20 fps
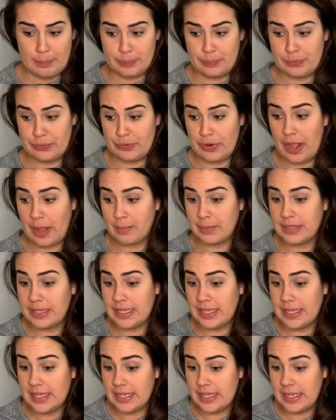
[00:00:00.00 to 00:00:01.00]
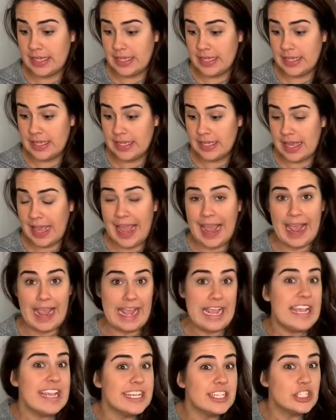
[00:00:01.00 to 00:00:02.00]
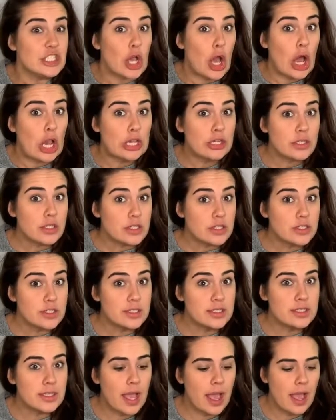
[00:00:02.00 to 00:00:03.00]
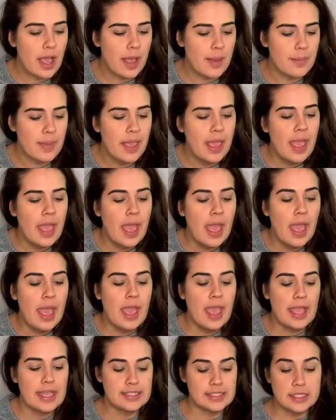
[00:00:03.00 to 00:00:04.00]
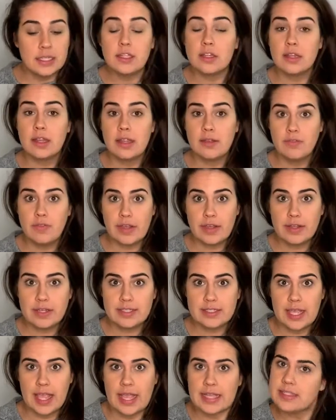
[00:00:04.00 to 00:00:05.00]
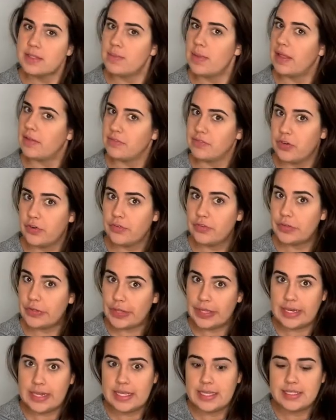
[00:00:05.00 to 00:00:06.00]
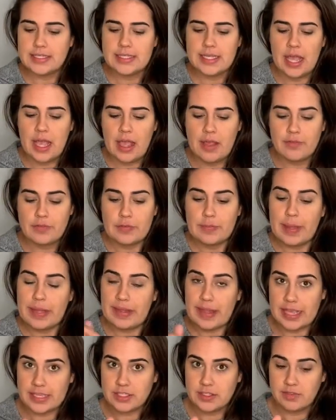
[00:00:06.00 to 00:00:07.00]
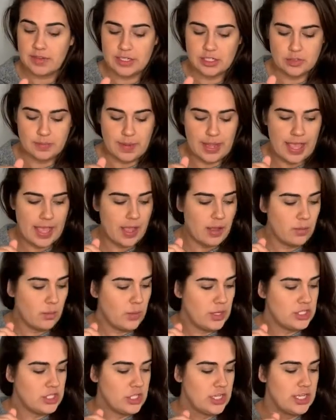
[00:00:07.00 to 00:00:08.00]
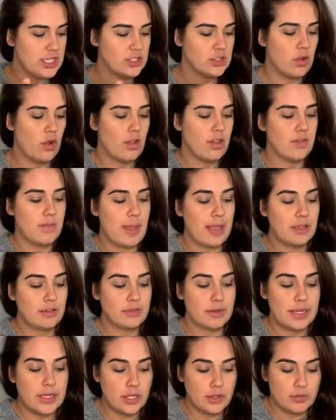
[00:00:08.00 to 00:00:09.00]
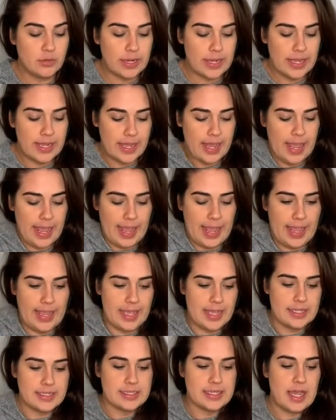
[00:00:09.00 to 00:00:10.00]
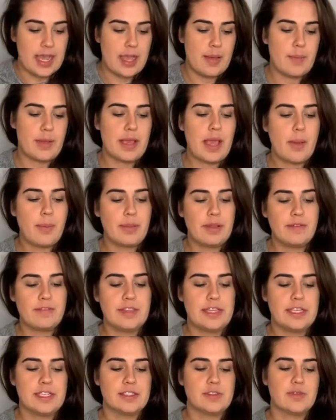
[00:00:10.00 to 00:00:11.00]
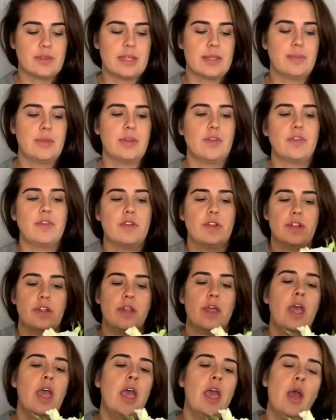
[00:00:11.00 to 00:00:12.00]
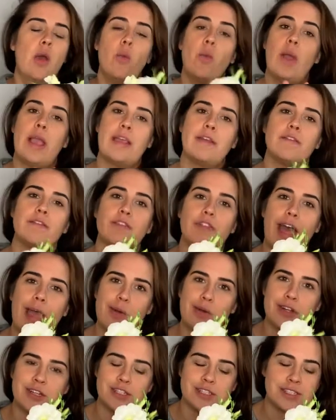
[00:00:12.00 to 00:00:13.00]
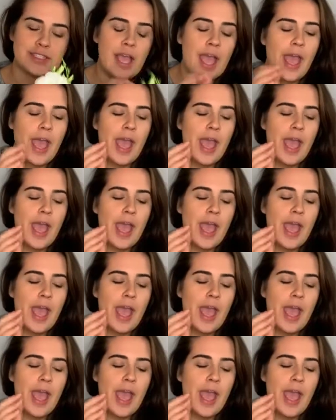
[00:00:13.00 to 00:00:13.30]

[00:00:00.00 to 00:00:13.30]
probably $8. It's a little unfair because I had some leftover goodies from my last arrangement, which is all of my greenery and a couple of these really beautiful white flowers.